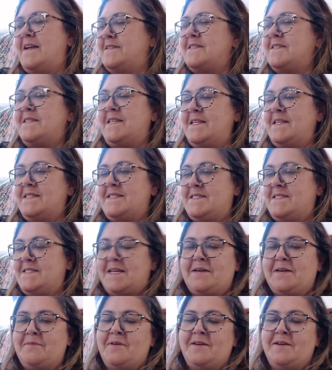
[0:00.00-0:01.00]
just need to
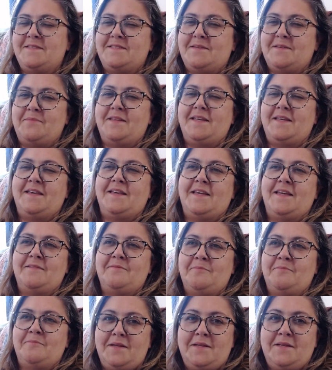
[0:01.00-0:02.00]
stick them on something
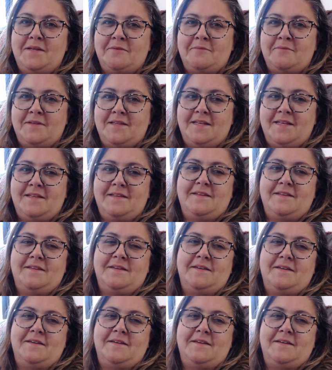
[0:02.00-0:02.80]
and be done with it.